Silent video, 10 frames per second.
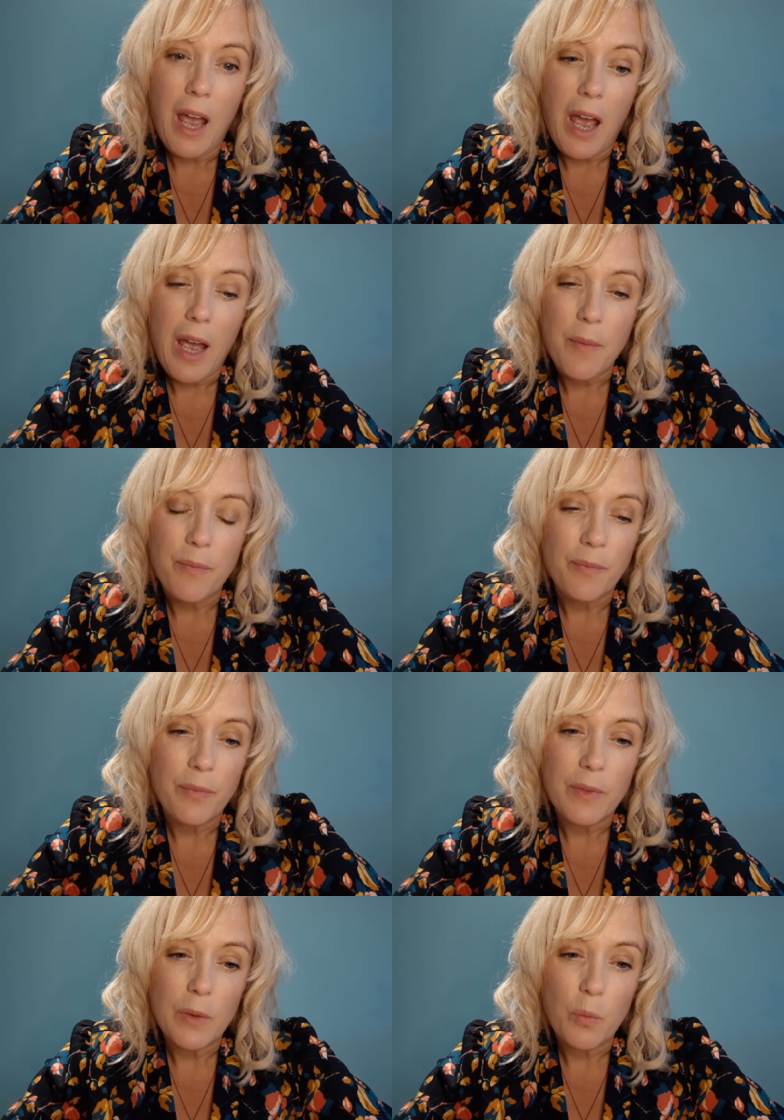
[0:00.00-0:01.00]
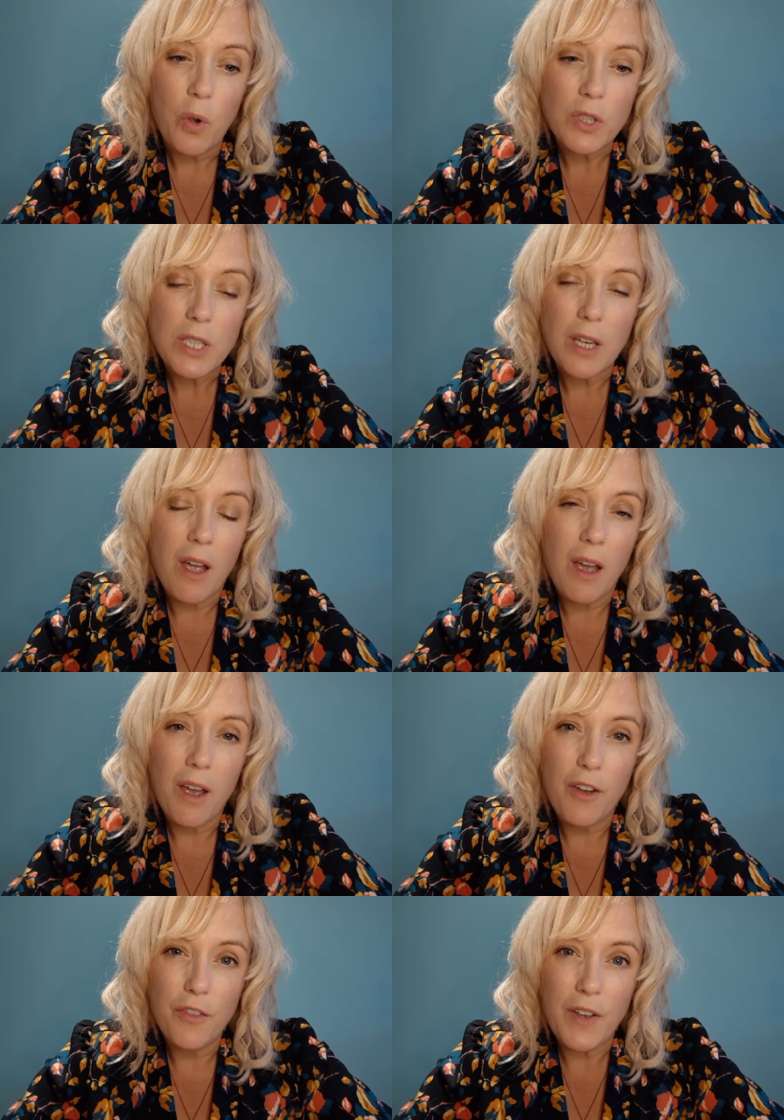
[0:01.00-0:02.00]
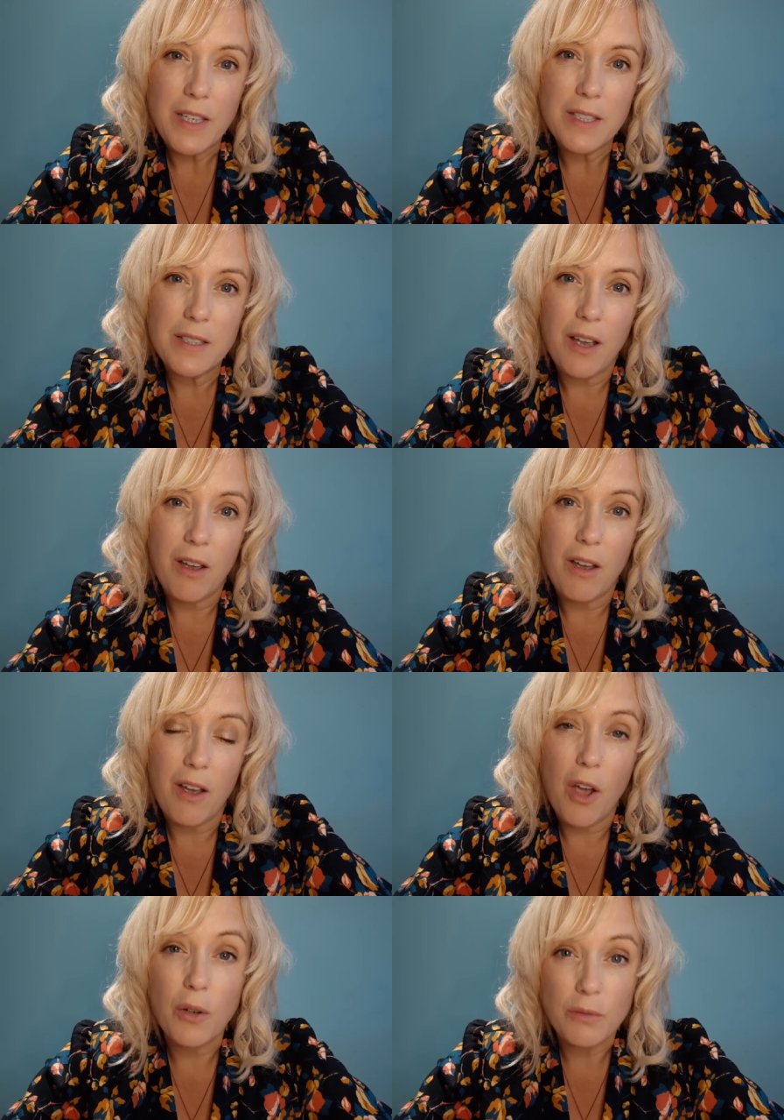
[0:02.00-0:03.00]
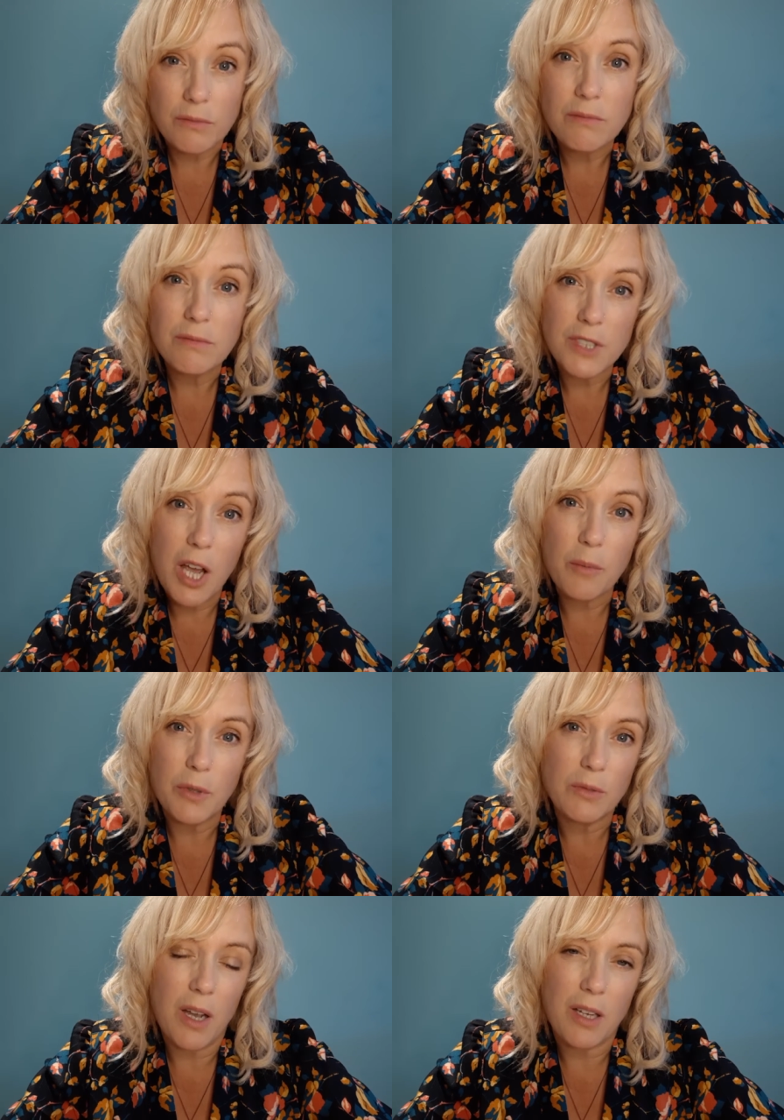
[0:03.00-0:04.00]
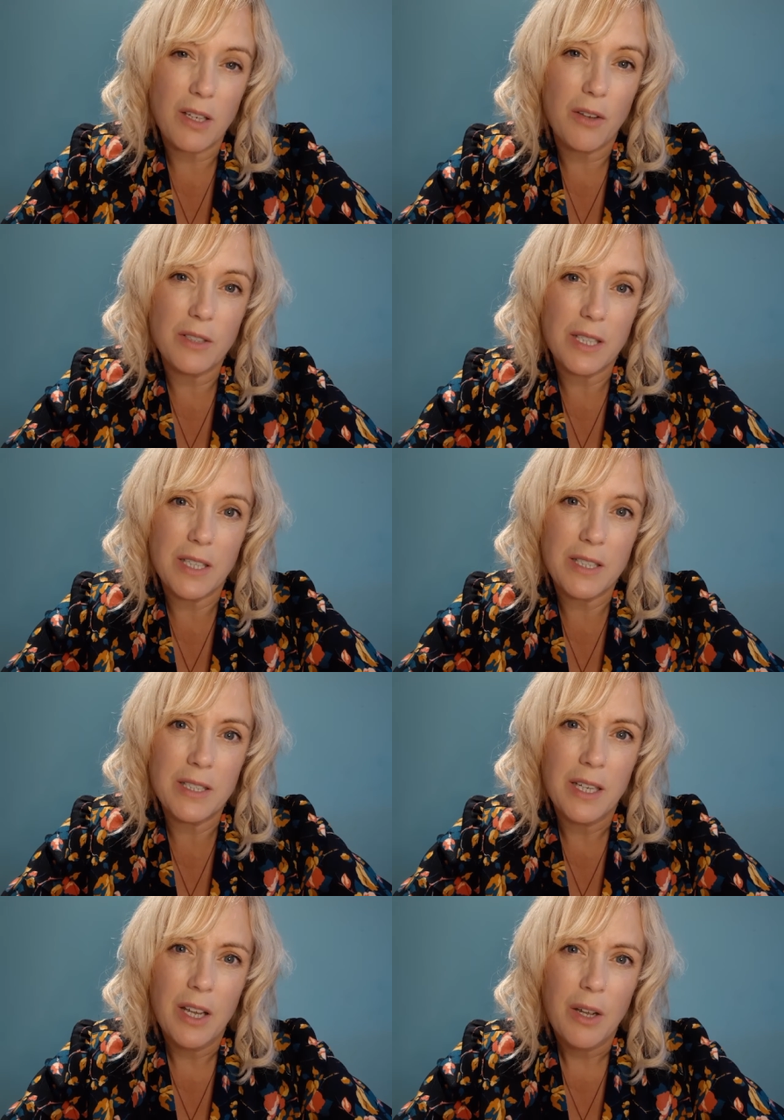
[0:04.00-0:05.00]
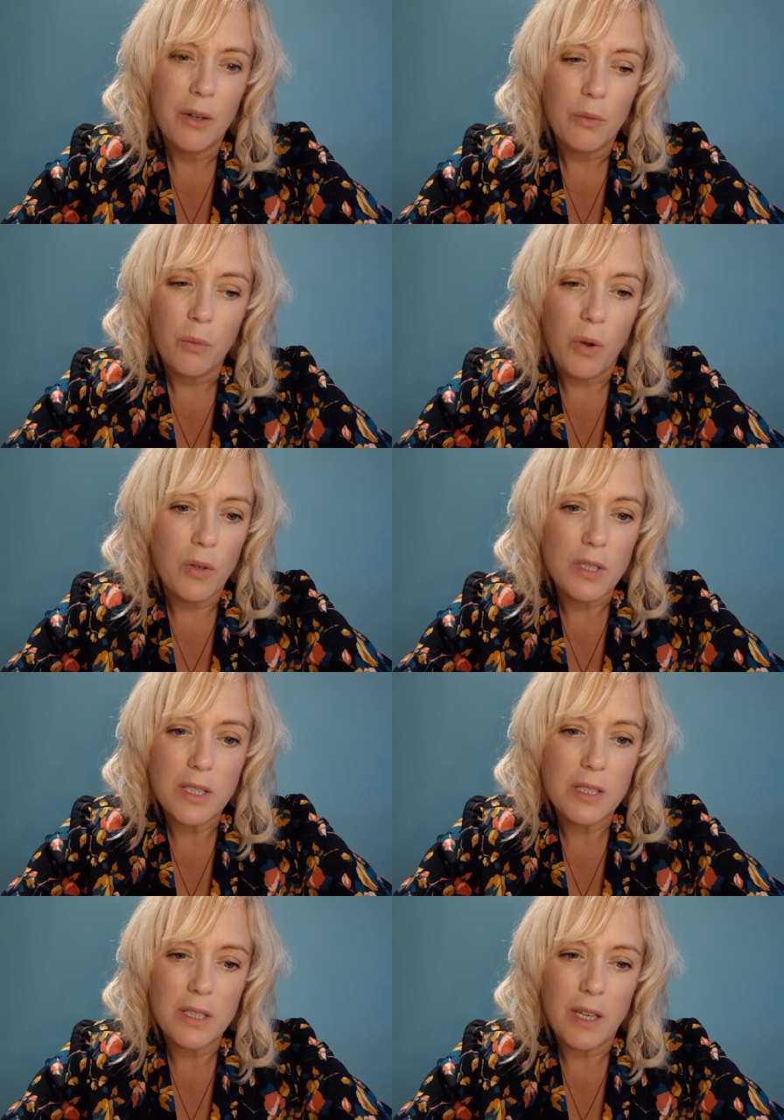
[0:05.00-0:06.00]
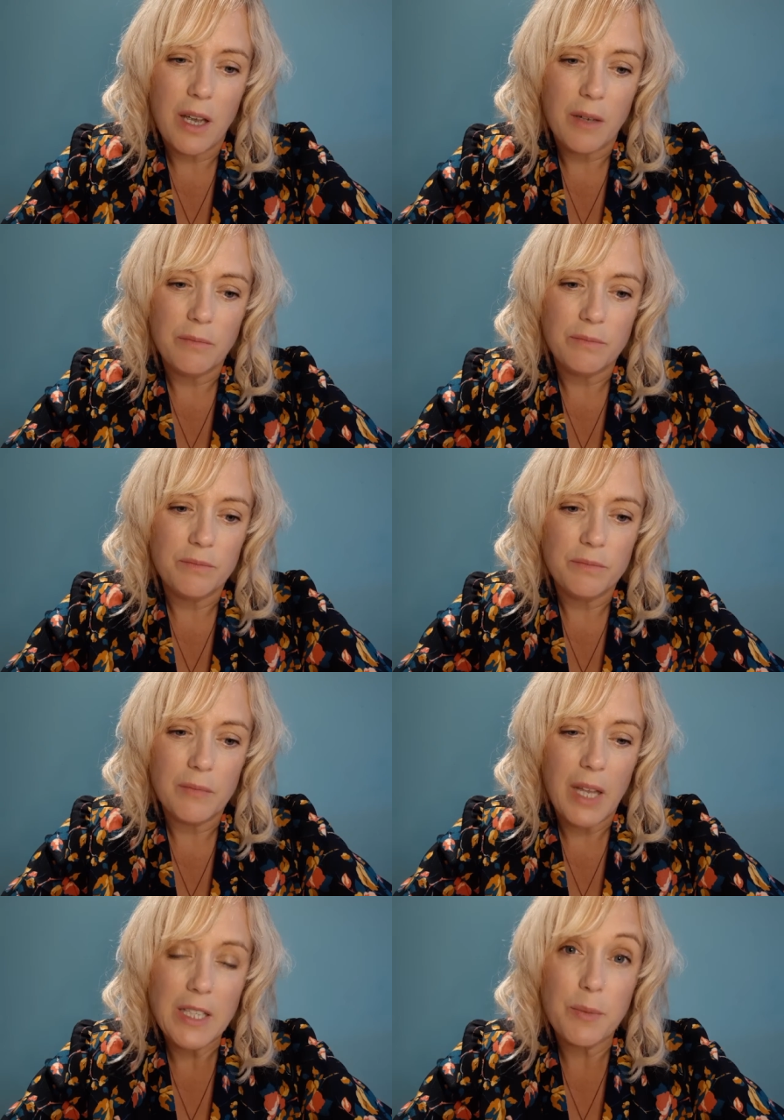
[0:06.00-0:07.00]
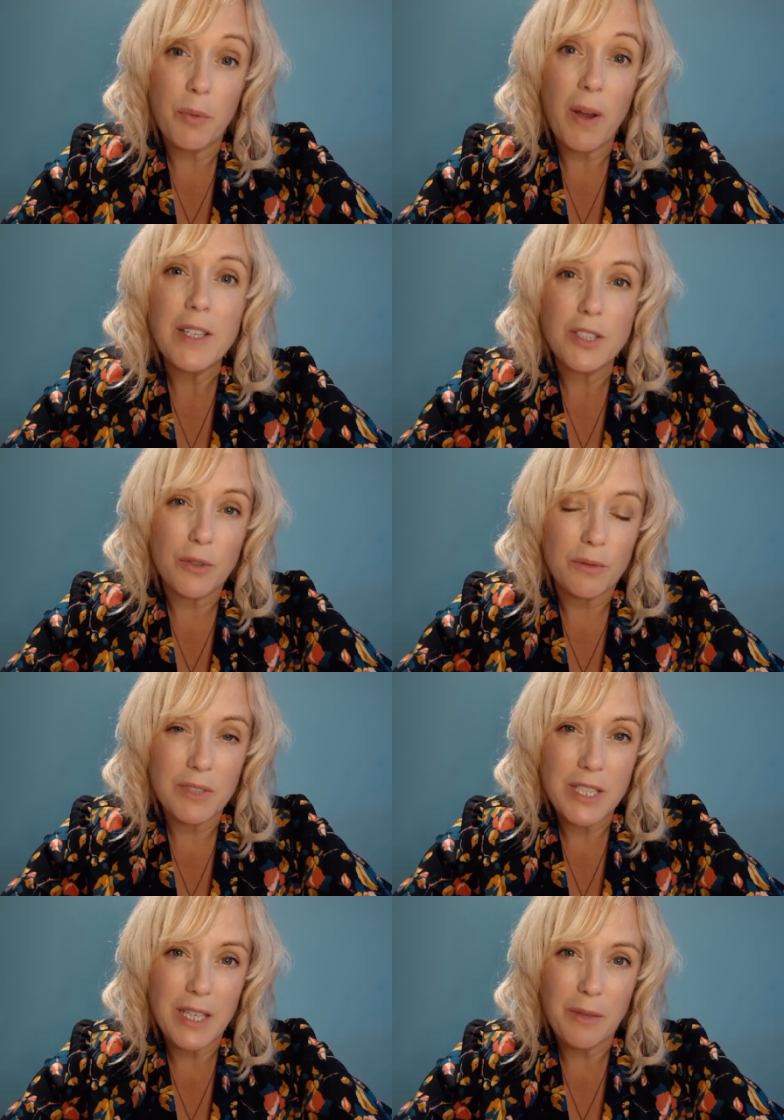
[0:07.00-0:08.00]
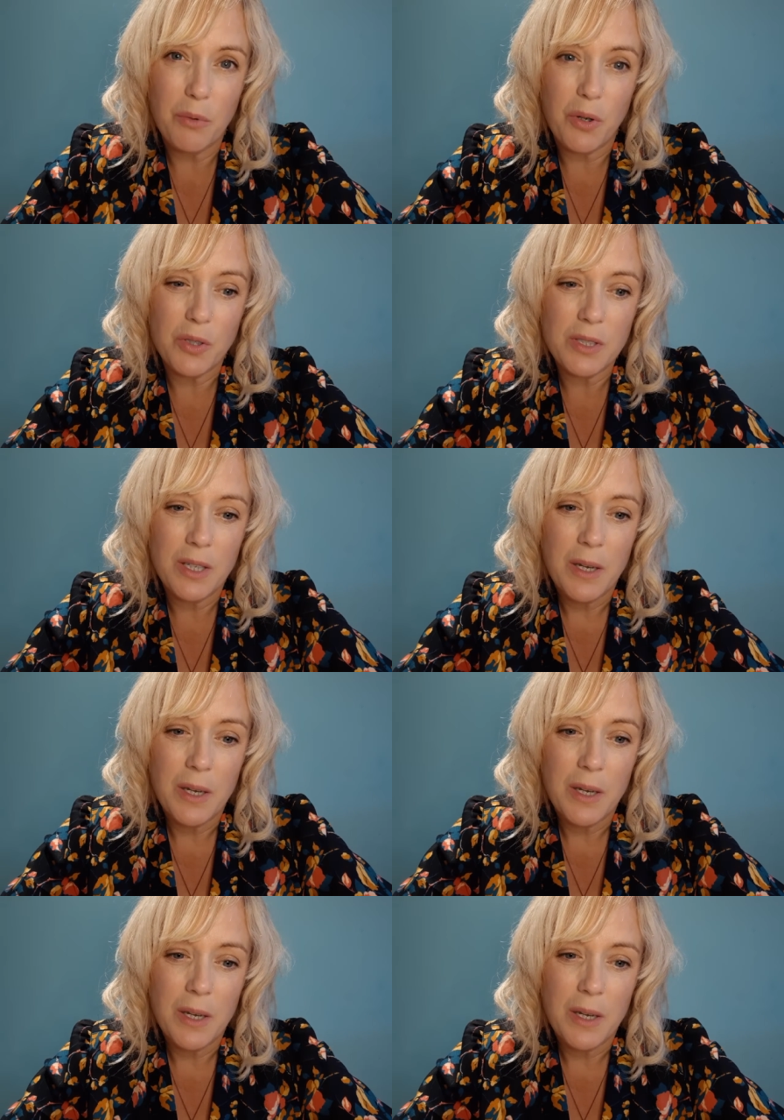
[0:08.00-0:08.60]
Um, watching her face her own terminal diagnosis was um, inspirational. She was